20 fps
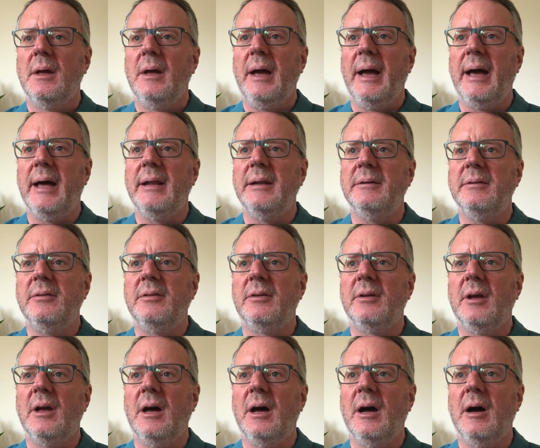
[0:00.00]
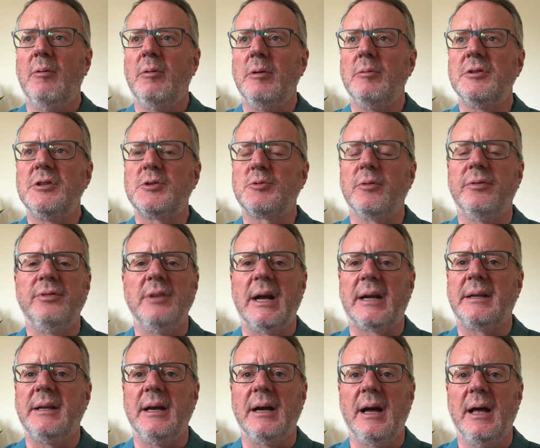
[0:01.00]
and we were just
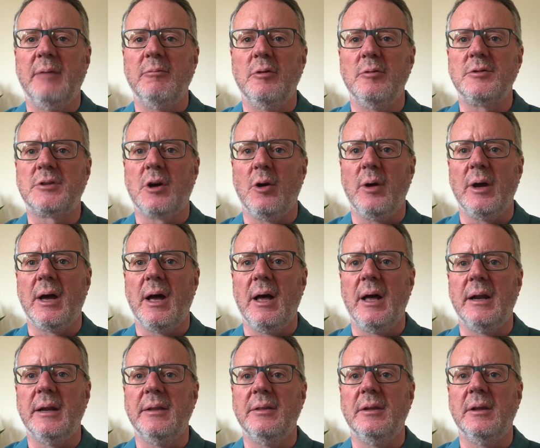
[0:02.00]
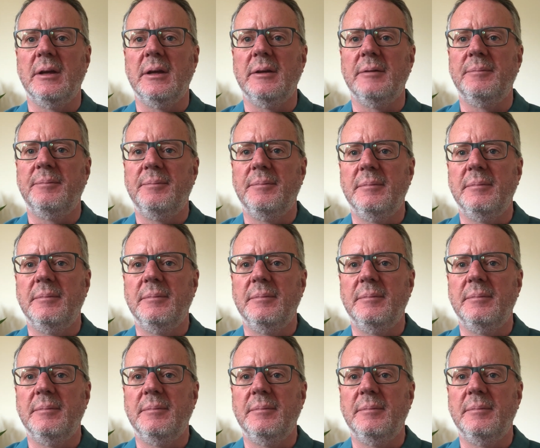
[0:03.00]
reflecting on what was going on in the